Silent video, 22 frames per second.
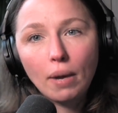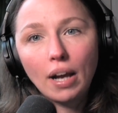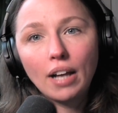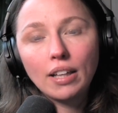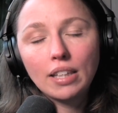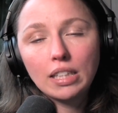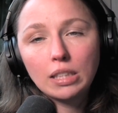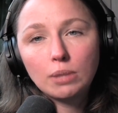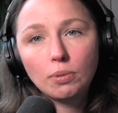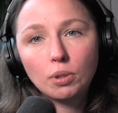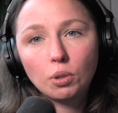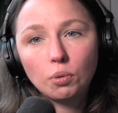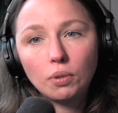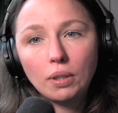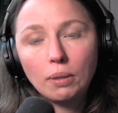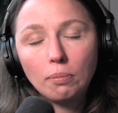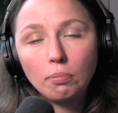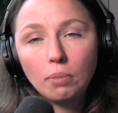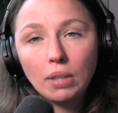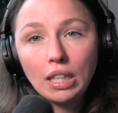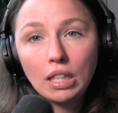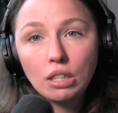balance
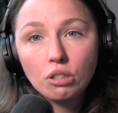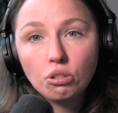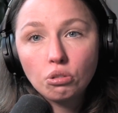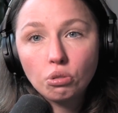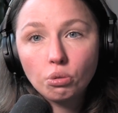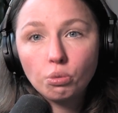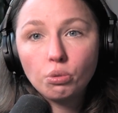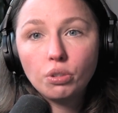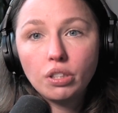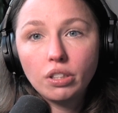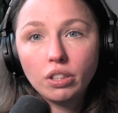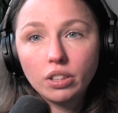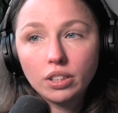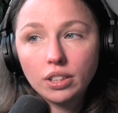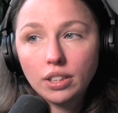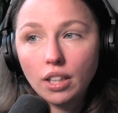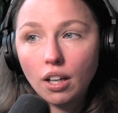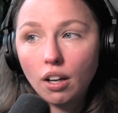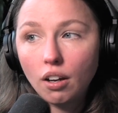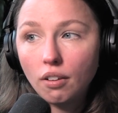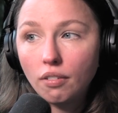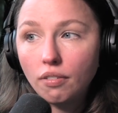between being true to
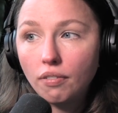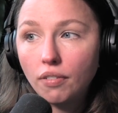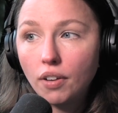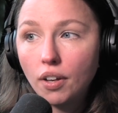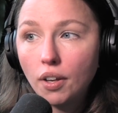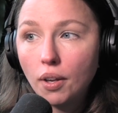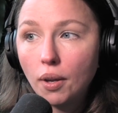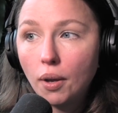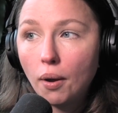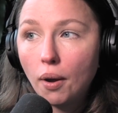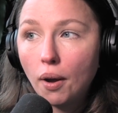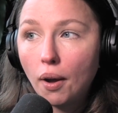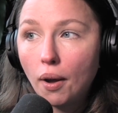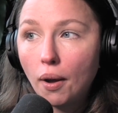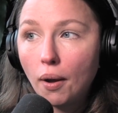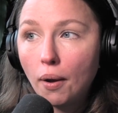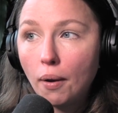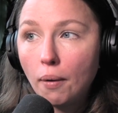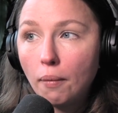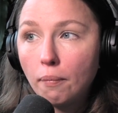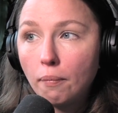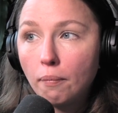yourself,
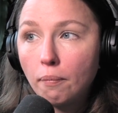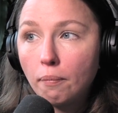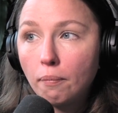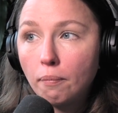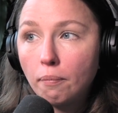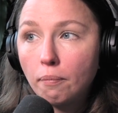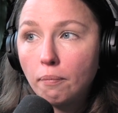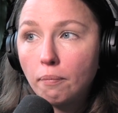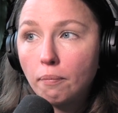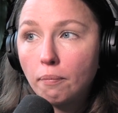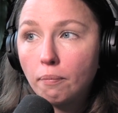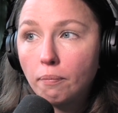um,